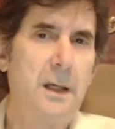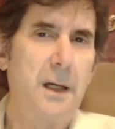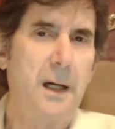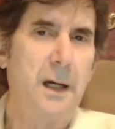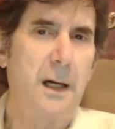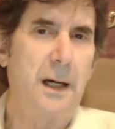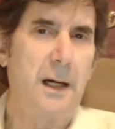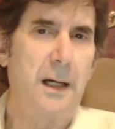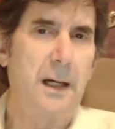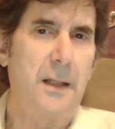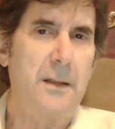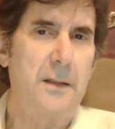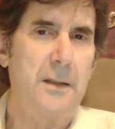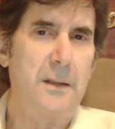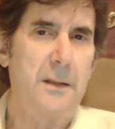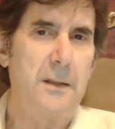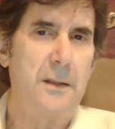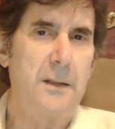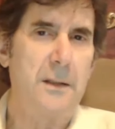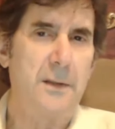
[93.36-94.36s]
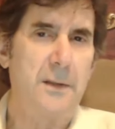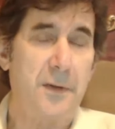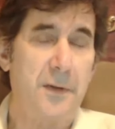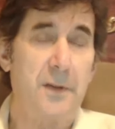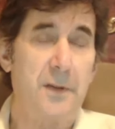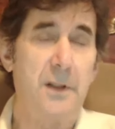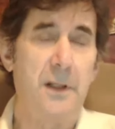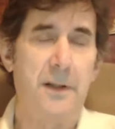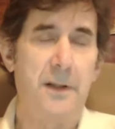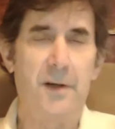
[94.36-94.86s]
but
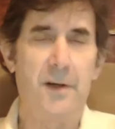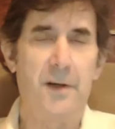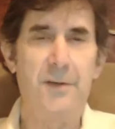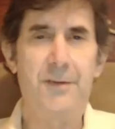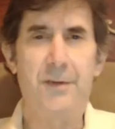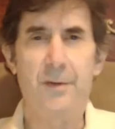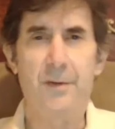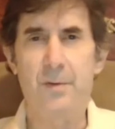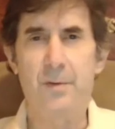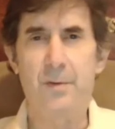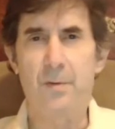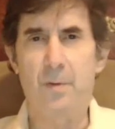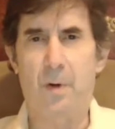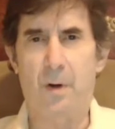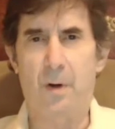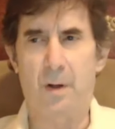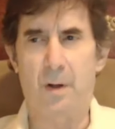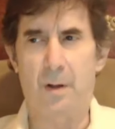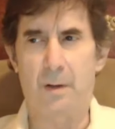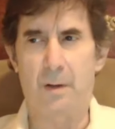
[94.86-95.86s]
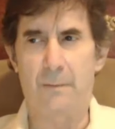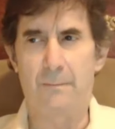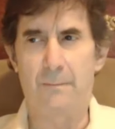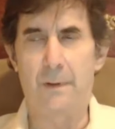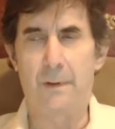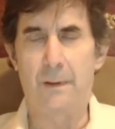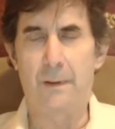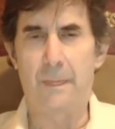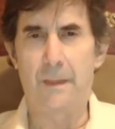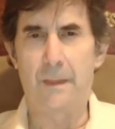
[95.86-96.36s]
certainly those who are
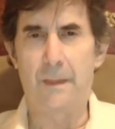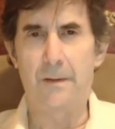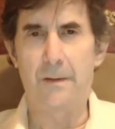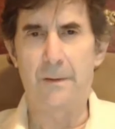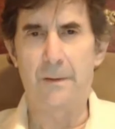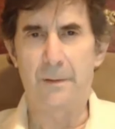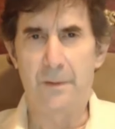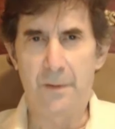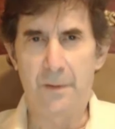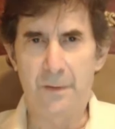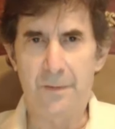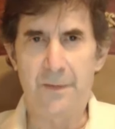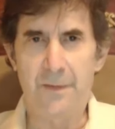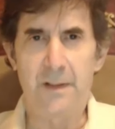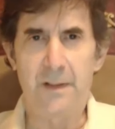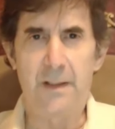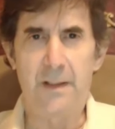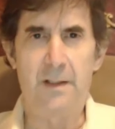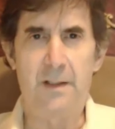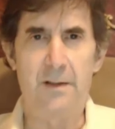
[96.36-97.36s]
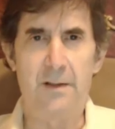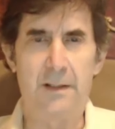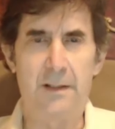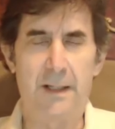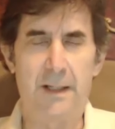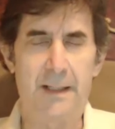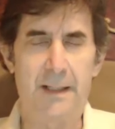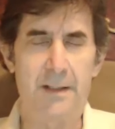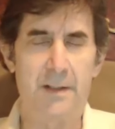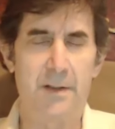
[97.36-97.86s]
using the
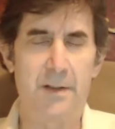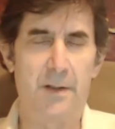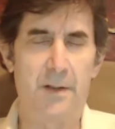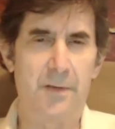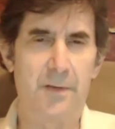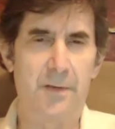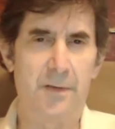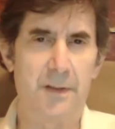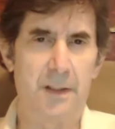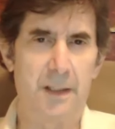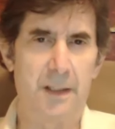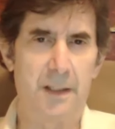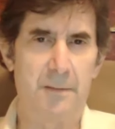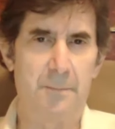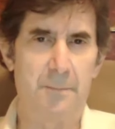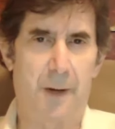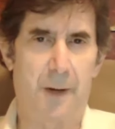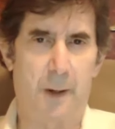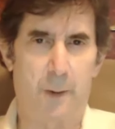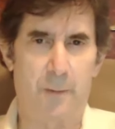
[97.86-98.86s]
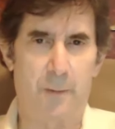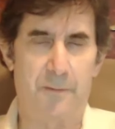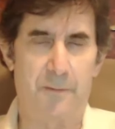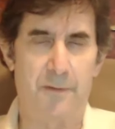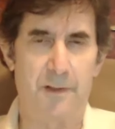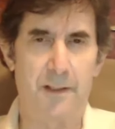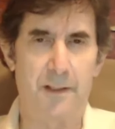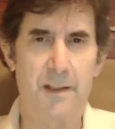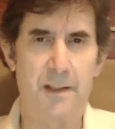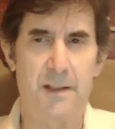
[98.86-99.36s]
internet, using it
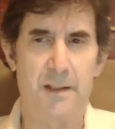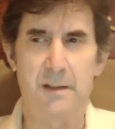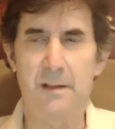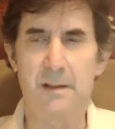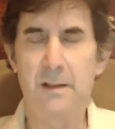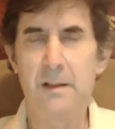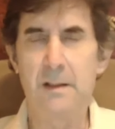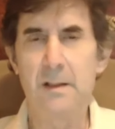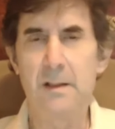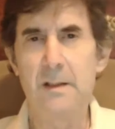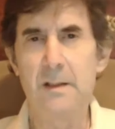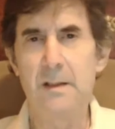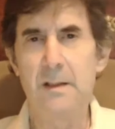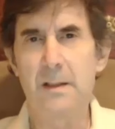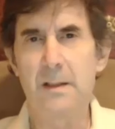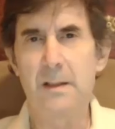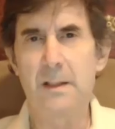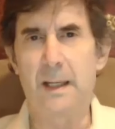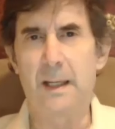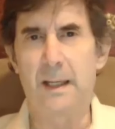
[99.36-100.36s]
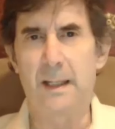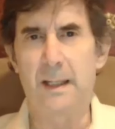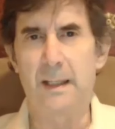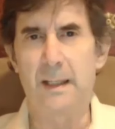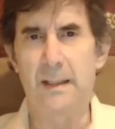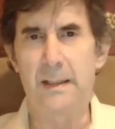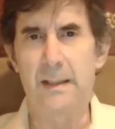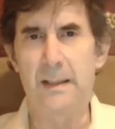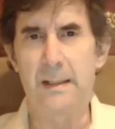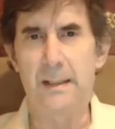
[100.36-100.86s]
powerfully,
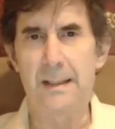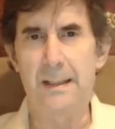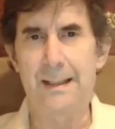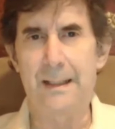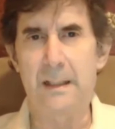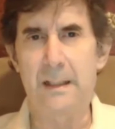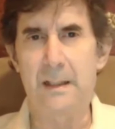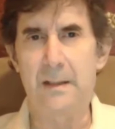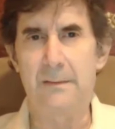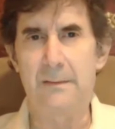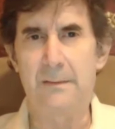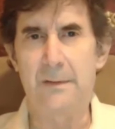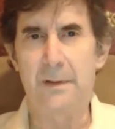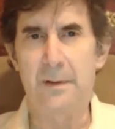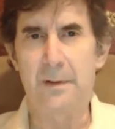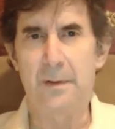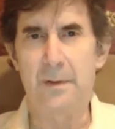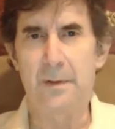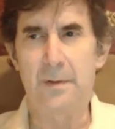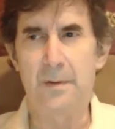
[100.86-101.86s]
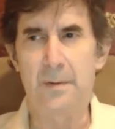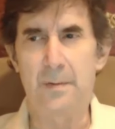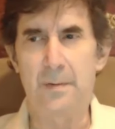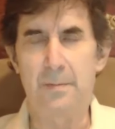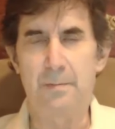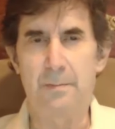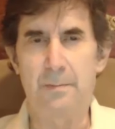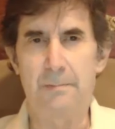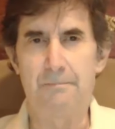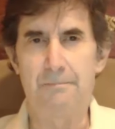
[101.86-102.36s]
and
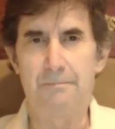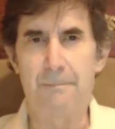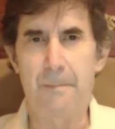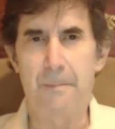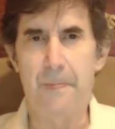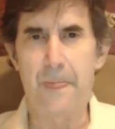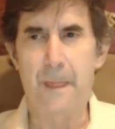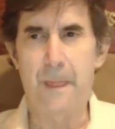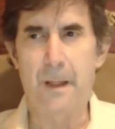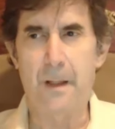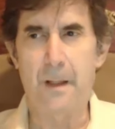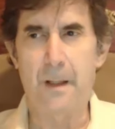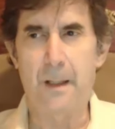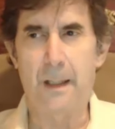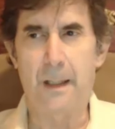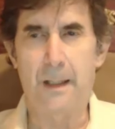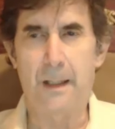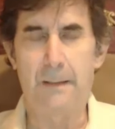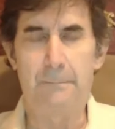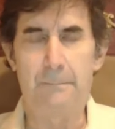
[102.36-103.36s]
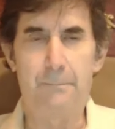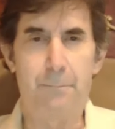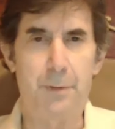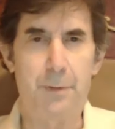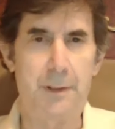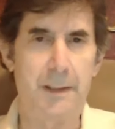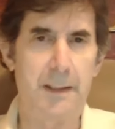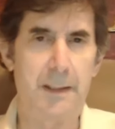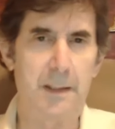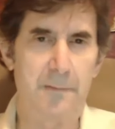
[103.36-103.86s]
who
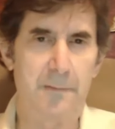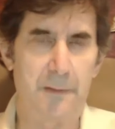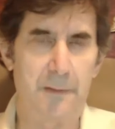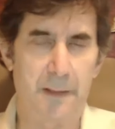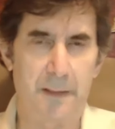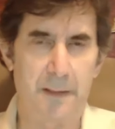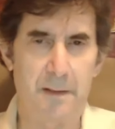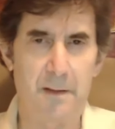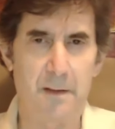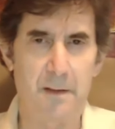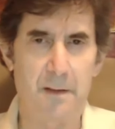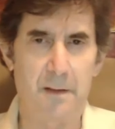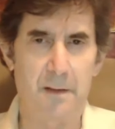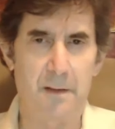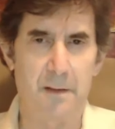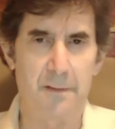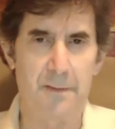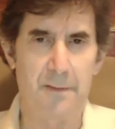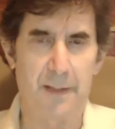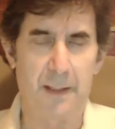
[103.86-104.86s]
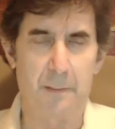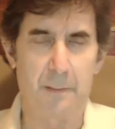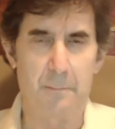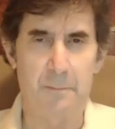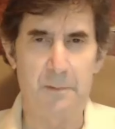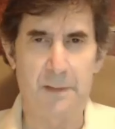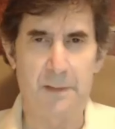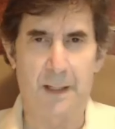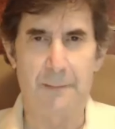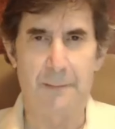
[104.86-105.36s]
believe in the
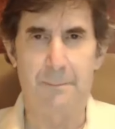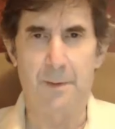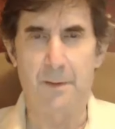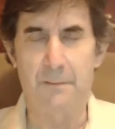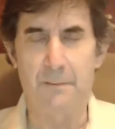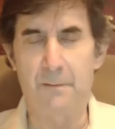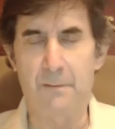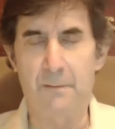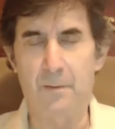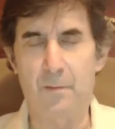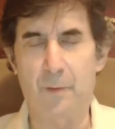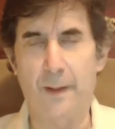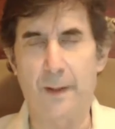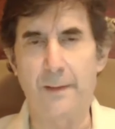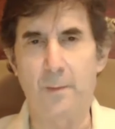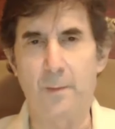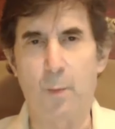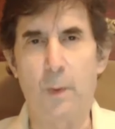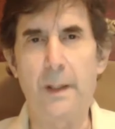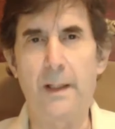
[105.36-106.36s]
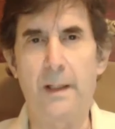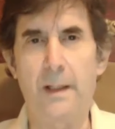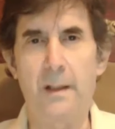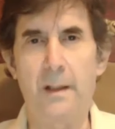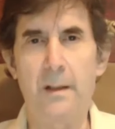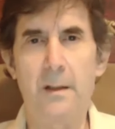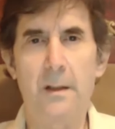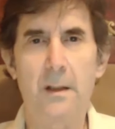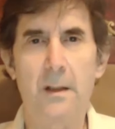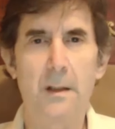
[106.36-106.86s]
same type of right-wing